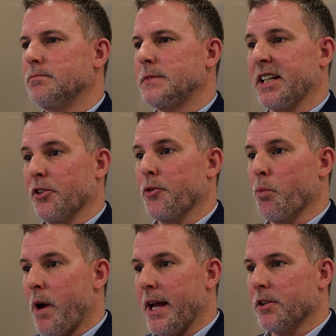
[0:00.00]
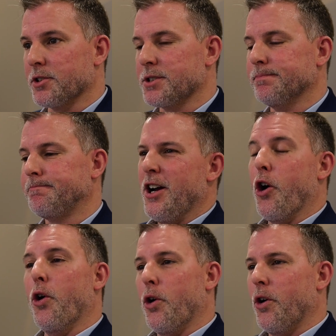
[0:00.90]
England and Wales,
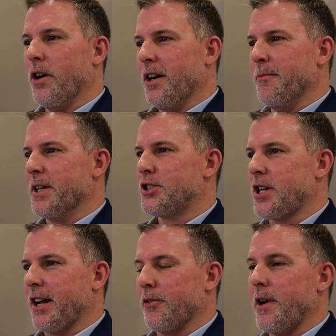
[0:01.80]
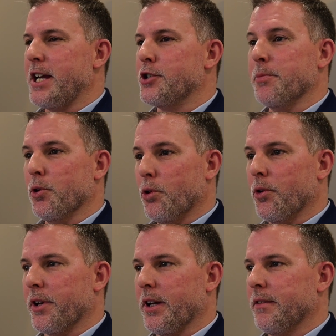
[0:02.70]
or a child arrangement
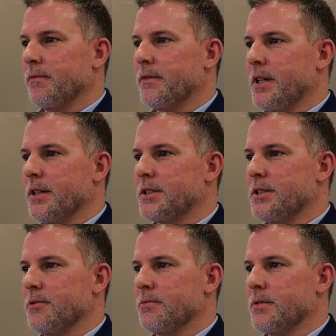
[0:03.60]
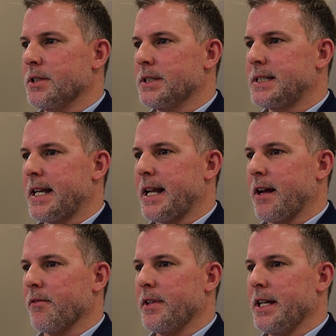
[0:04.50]
order to set
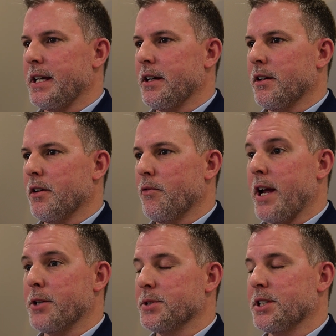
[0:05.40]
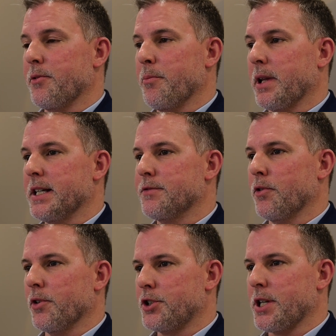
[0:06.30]
out the arrangements that are in place
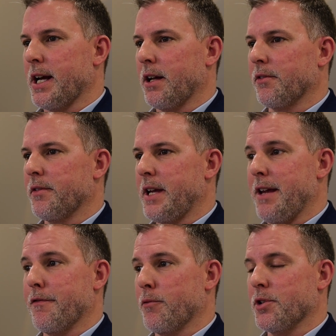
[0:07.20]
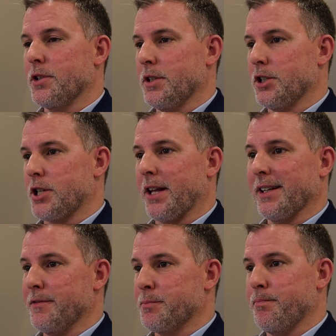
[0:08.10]
for the child if the child
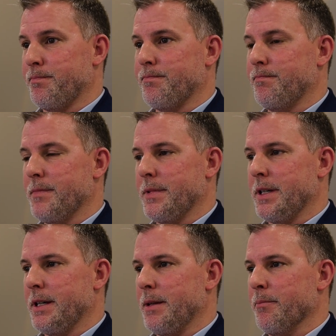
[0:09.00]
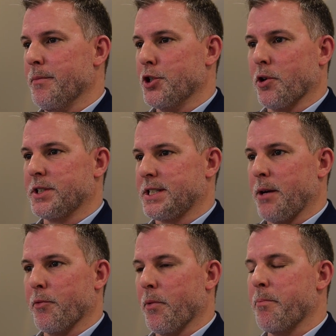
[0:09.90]
lives majority of the
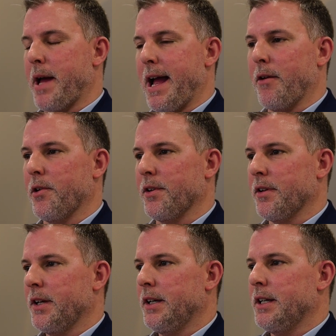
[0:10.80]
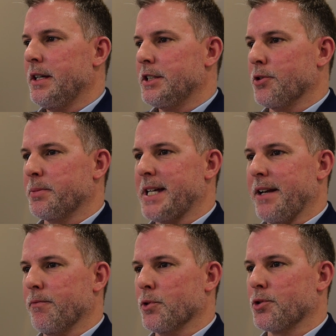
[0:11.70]
time with one parent, to
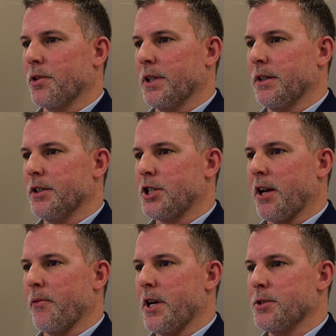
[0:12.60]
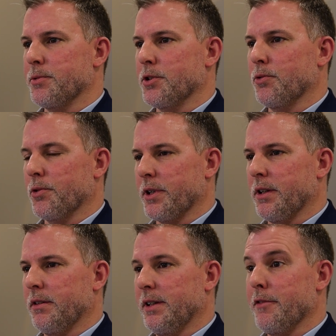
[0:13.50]
obtain what's called a child arrangement
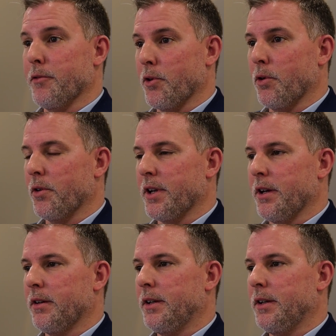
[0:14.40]
order, live with order,